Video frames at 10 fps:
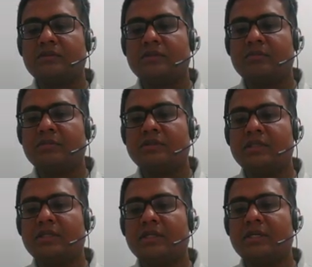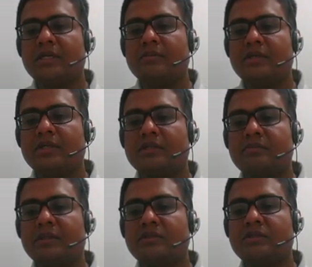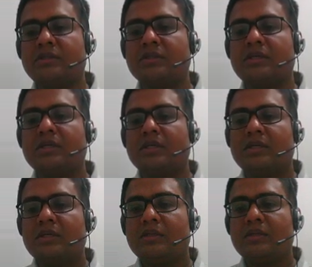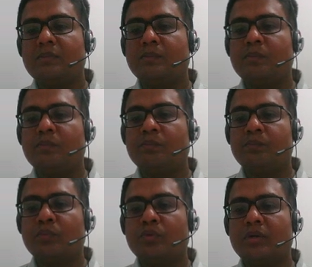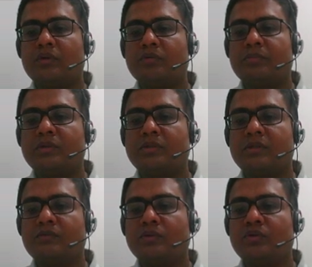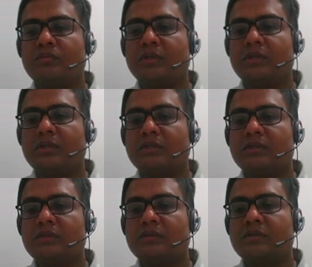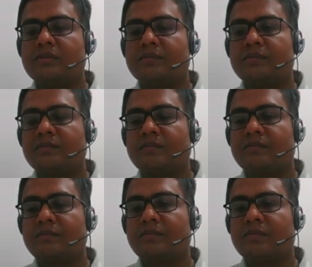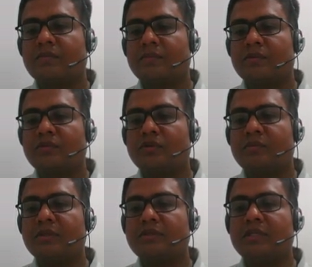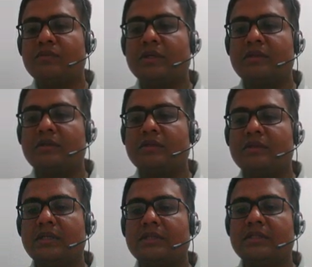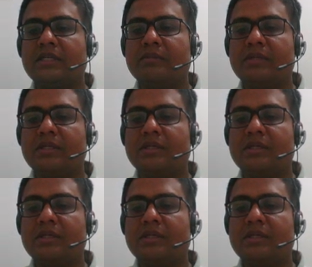means that in an adiabatic expansion, the product of pressure and volume decreases. So it means that when there is adiabatic